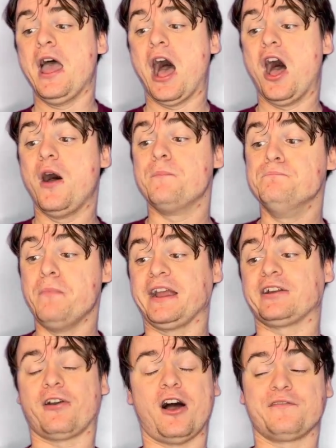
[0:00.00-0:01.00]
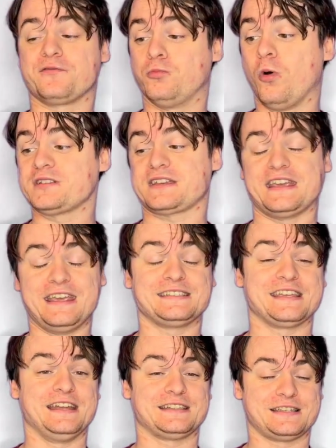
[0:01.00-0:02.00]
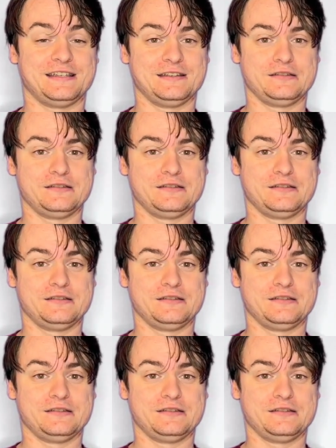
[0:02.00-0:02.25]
Minecraft, what is it?